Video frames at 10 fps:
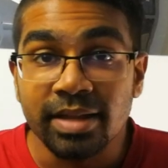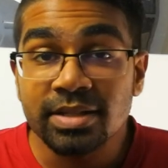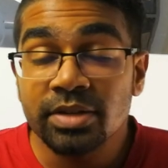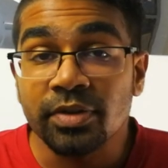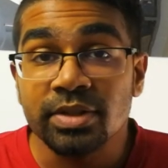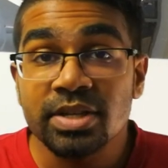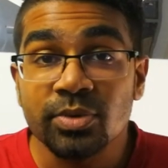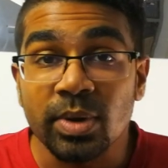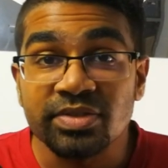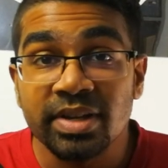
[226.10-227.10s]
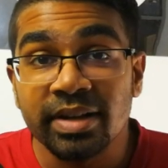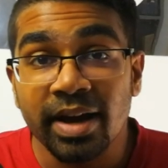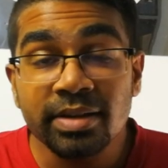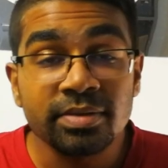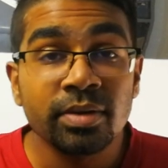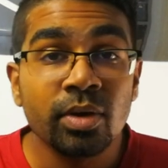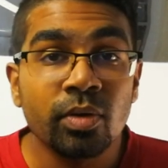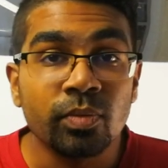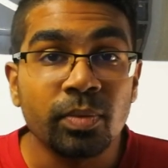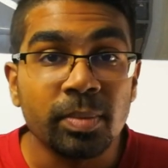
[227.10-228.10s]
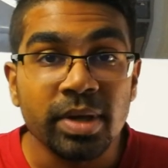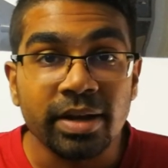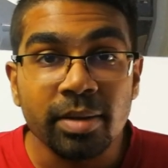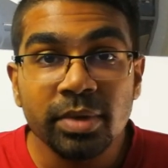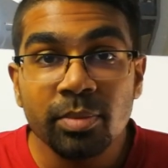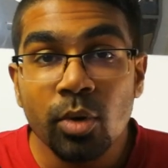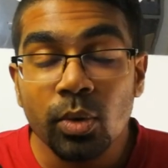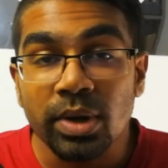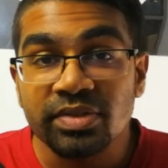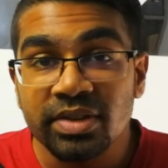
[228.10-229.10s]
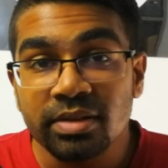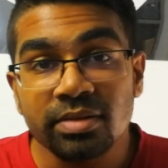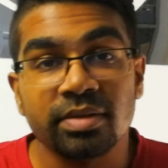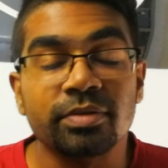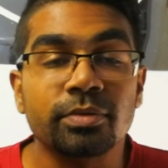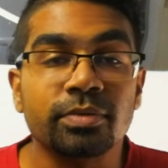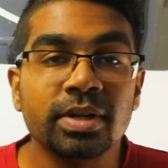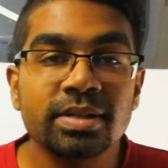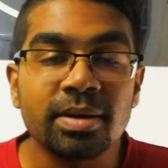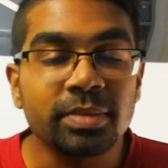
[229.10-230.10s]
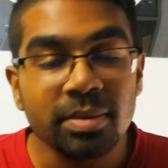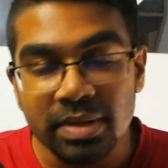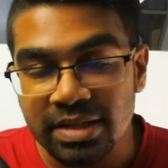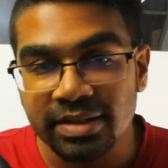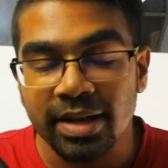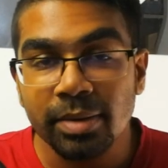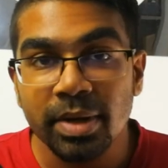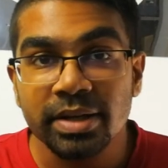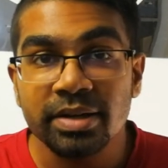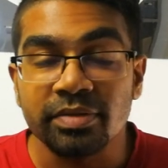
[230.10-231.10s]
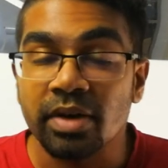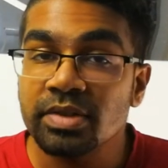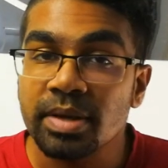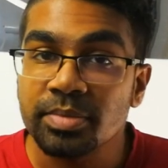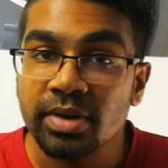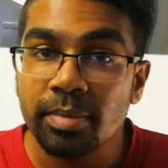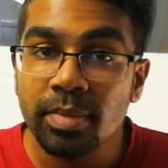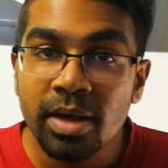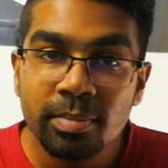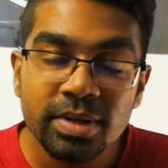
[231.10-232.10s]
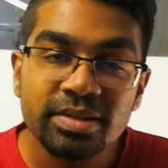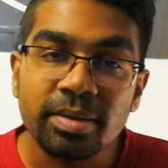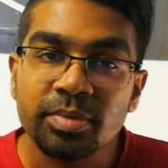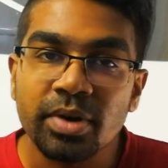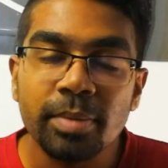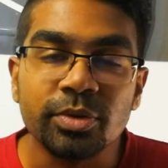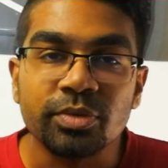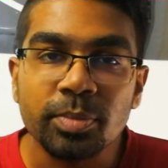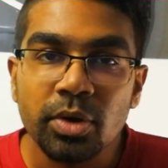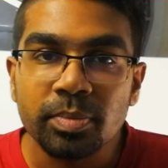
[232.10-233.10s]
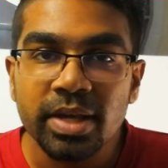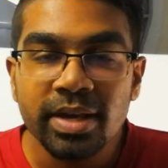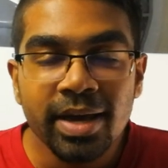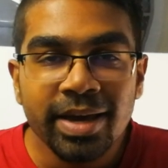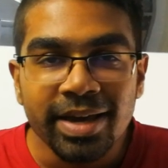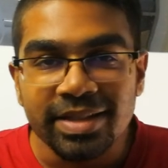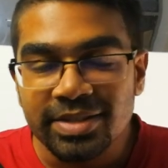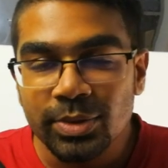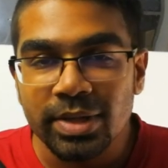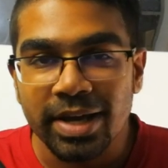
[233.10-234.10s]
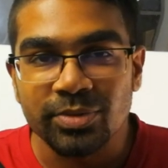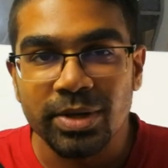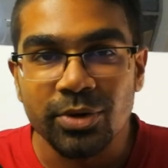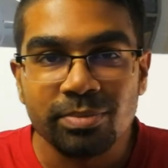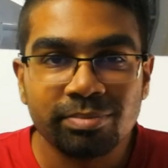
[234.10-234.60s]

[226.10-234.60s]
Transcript: That's it for this question guys. We will be attempting more questions. If you've learned something, please hit the like button. If you haven't subscribed, please subscribe to support me and see you in the next video.